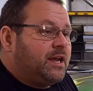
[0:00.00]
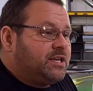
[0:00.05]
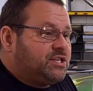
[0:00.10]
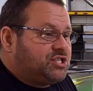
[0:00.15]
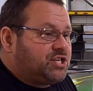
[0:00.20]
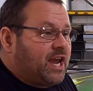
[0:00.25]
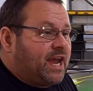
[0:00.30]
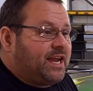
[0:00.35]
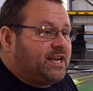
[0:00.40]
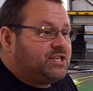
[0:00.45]

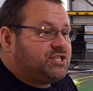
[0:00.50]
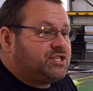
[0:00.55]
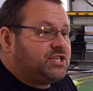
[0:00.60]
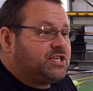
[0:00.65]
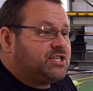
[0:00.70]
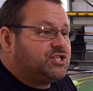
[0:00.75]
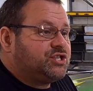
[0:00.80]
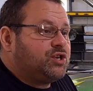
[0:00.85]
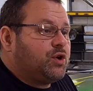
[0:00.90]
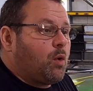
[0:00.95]

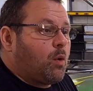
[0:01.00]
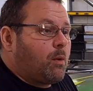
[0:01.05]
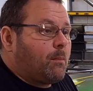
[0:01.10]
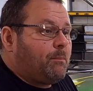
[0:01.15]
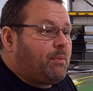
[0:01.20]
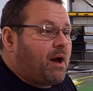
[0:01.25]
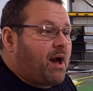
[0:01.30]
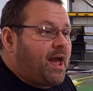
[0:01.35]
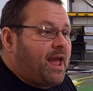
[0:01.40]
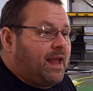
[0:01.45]
changes your
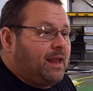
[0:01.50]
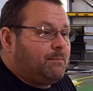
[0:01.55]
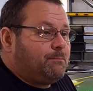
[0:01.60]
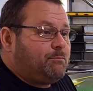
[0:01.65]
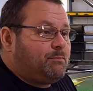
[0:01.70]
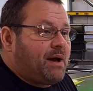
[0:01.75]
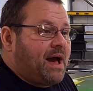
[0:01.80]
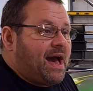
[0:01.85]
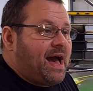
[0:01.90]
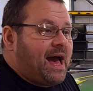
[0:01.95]

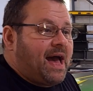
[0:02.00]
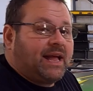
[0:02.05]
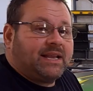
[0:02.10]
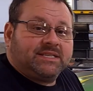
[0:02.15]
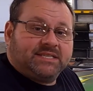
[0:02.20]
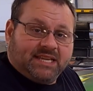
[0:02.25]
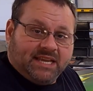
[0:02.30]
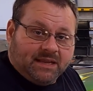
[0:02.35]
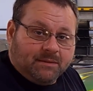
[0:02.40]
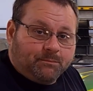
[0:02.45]
bite
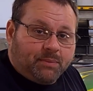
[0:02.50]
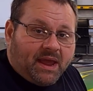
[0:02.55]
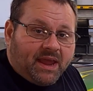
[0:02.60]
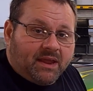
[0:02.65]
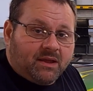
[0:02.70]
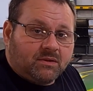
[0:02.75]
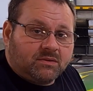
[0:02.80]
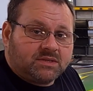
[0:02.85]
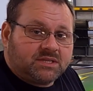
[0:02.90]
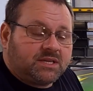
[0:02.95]
by 10
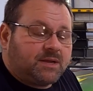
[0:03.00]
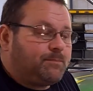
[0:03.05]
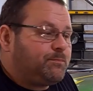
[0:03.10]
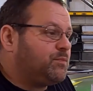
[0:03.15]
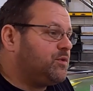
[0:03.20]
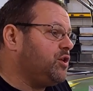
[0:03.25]
pounds.